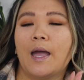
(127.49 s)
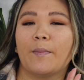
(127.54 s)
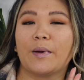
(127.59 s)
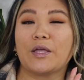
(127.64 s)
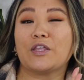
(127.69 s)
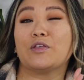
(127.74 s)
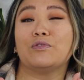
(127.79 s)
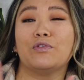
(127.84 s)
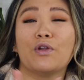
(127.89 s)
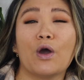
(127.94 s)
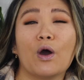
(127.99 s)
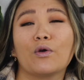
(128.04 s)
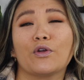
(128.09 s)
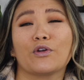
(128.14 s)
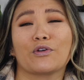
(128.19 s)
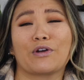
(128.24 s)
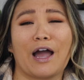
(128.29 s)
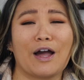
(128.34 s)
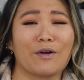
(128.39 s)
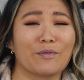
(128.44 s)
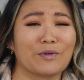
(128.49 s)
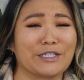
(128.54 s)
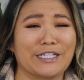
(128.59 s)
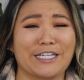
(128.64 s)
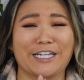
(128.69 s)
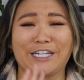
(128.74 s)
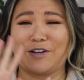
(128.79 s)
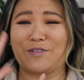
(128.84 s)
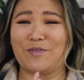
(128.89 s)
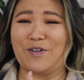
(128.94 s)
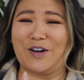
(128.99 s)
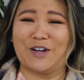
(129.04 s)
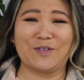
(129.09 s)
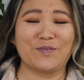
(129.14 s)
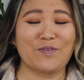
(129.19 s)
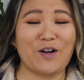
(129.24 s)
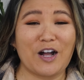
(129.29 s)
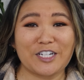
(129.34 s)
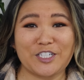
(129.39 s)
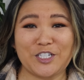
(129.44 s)
but you know you're not really gonna wanna
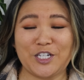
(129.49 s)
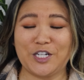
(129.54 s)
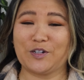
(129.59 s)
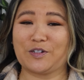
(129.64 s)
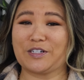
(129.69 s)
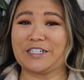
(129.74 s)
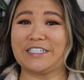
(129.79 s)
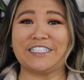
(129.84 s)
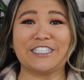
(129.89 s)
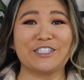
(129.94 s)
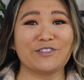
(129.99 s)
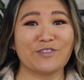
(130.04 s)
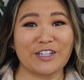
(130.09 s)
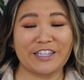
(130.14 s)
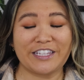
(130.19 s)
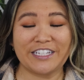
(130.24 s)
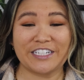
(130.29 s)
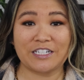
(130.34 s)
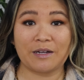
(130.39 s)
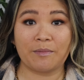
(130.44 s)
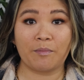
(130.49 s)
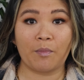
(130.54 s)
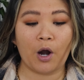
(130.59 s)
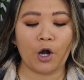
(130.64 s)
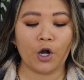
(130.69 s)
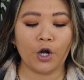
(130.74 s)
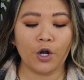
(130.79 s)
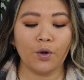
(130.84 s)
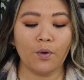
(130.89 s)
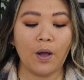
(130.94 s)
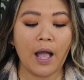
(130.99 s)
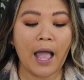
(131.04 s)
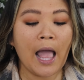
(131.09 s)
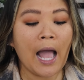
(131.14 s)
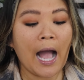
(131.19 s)
wash it or deal with it tomorrow,